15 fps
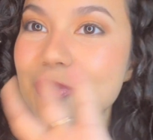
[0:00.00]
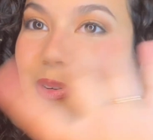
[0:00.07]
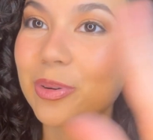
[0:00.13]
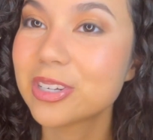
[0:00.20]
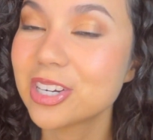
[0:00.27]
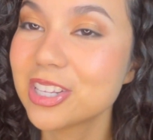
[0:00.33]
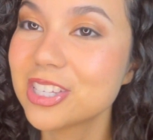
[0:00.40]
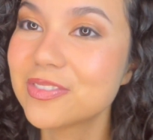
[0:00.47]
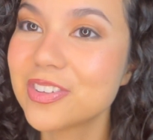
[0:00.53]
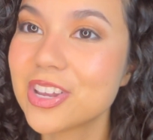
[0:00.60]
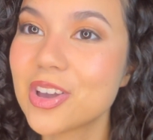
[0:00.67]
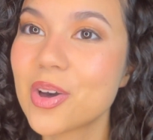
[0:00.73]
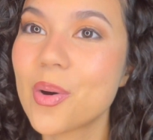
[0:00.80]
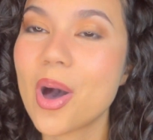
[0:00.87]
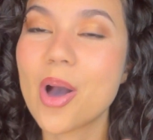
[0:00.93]
we start this
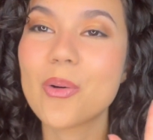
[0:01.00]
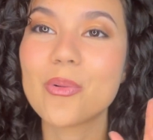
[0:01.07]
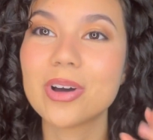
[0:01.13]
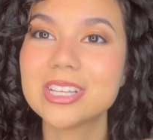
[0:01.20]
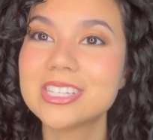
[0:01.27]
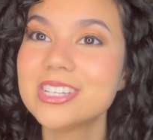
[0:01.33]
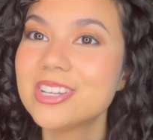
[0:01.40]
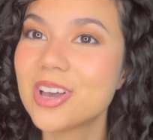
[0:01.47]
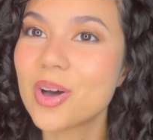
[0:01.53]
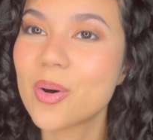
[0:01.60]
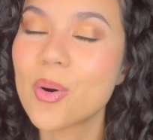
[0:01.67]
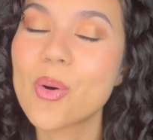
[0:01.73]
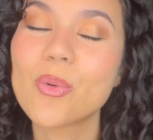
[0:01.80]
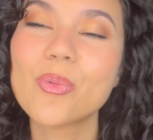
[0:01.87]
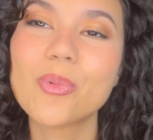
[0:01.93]
video, I want to
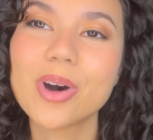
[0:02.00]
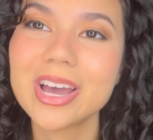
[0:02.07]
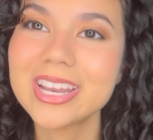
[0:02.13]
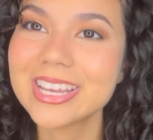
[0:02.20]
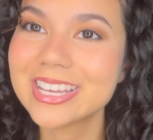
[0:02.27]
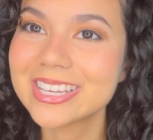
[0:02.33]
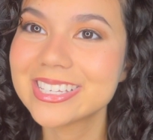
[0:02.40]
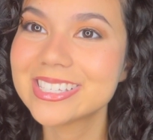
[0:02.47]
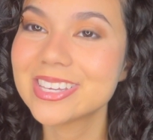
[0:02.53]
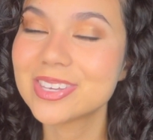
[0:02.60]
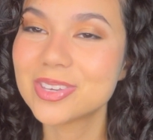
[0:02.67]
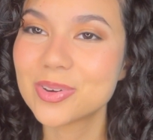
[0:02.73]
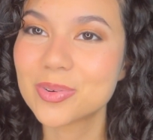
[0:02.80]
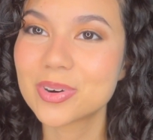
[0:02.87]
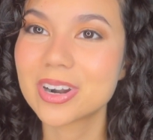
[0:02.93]
know, what is
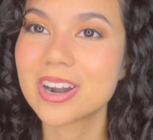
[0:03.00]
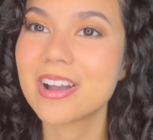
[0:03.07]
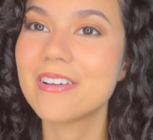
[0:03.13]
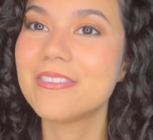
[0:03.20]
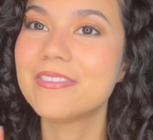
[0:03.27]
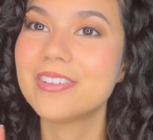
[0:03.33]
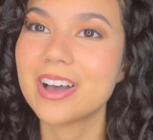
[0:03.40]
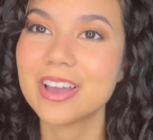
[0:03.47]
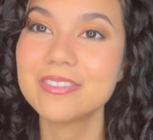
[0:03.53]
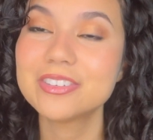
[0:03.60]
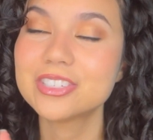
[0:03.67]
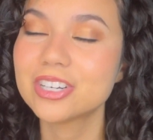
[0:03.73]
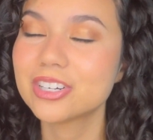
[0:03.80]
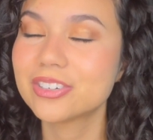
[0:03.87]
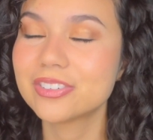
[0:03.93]
your
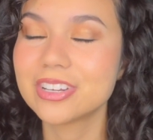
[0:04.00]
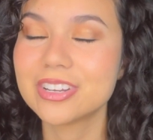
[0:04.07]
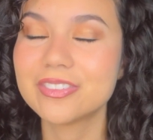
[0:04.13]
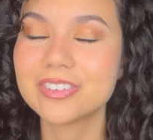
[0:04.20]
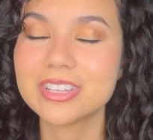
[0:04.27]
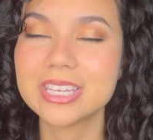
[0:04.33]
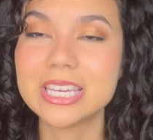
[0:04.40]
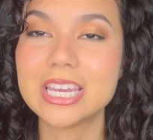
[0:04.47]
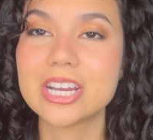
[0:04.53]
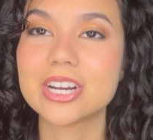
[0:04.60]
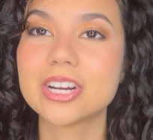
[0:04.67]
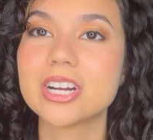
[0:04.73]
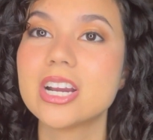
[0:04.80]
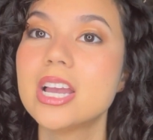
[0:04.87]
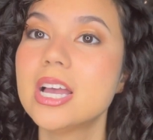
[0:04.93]
5-star read for the
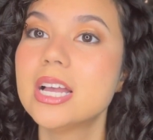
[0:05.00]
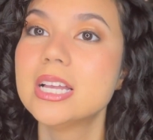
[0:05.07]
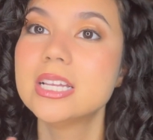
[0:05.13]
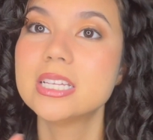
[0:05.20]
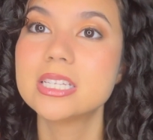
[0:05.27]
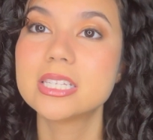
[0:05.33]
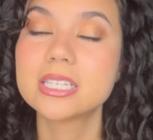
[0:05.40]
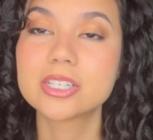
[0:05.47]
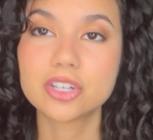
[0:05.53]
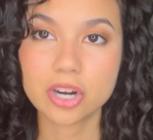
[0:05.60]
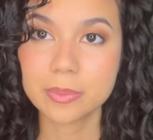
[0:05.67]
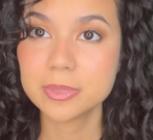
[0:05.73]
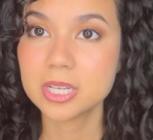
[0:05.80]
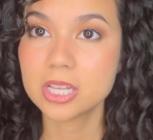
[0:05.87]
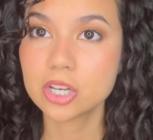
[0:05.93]
year?
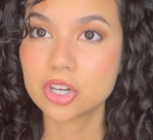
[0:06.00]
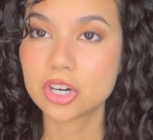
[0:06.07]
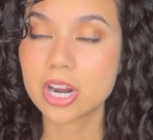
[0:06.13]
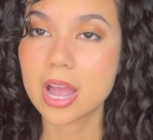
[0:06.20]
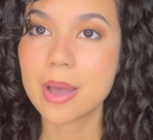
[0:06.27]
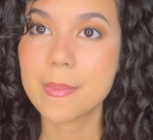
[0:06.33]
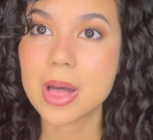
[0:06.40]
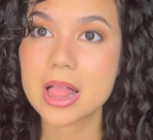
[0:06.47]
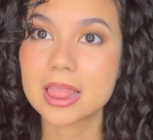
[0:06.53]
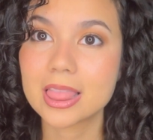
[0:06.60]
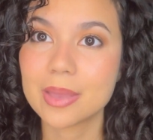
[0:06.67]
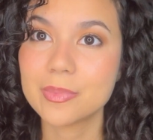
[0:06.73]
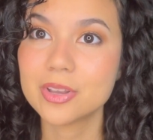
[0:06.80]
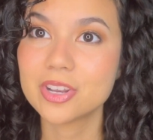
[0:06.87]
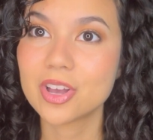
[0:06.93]
Creme de la creme.
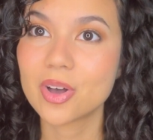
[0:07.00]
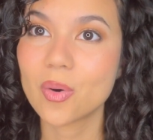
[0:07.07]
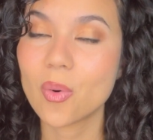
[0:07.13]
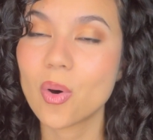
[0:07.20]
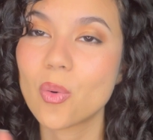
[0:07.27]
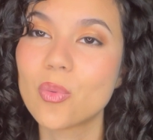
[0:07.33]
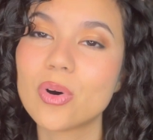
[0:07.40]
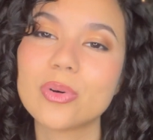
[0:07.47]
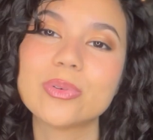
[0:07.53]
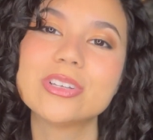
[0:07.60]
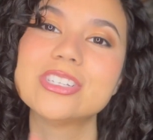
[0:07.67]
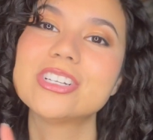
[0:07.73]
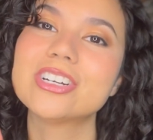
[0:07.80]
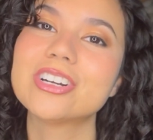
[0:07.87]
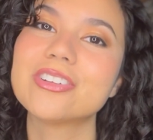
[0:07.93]
Let me know, what
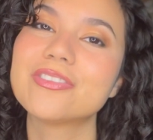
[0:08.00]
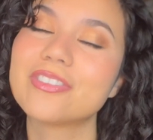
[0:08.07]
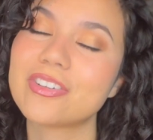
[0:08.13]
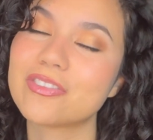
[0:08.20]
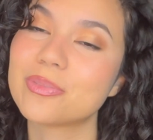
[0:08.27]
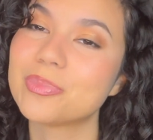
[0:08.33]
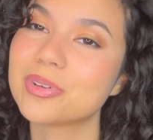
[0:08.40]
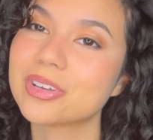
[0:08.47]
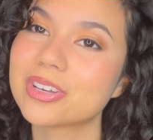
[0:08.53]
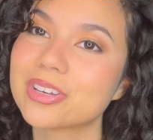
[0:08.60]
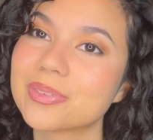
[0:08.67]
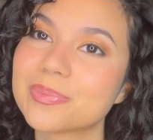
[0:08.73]
was your favorite book?